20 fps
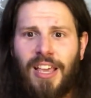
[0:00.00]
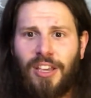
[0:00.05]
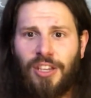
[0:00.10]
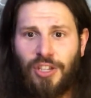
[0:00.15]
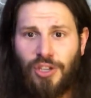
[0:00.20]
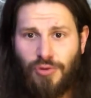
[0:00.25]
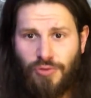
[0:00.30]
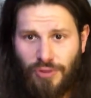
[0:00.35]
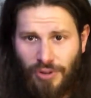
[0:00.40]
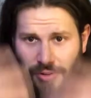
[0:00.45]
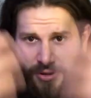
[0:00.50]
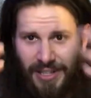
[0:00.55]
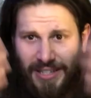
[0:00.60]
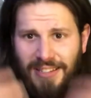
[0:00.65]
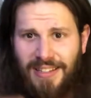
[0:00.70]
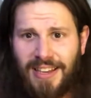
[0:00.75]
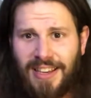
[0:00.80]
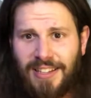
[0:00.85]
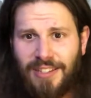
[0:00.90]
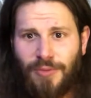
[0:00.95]
You don't
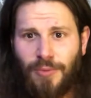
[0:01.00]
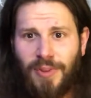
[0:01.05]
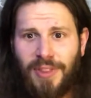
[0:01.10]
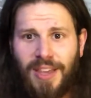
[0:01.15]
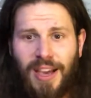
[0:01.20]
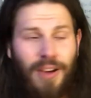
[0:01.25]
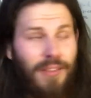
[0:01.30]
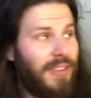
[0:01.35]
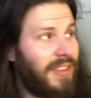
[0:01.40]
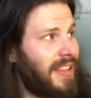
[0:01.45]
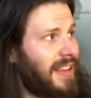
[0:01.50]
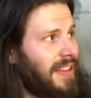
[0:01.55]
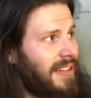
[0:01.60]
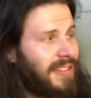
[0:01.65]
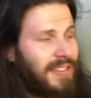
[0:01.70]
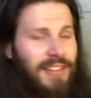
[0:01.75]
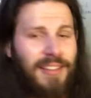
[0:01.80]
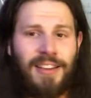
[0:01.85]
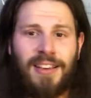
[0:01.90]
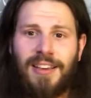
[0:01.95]
exist without
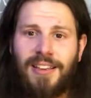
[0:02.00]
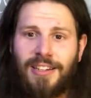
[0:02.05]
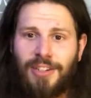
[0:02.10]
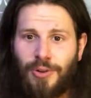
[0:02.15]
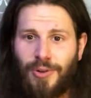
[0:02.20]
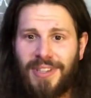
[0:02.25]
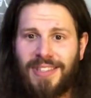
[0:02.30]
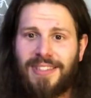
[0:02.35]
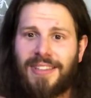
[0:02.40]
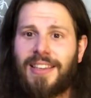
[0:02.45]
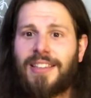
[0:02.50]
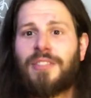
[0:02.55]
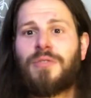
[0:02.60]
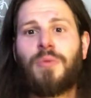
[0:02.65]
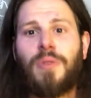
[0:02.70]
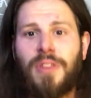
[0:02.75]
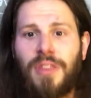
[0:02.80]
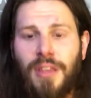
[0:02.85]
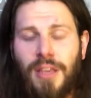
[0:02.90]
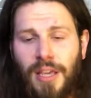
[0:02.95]
this to exist
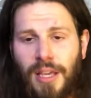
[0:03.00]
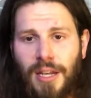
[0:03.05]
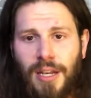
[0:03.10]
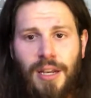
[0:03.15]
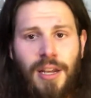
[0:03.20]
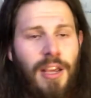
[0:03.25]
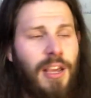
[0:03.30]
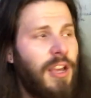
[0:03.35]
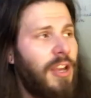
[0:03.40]
within.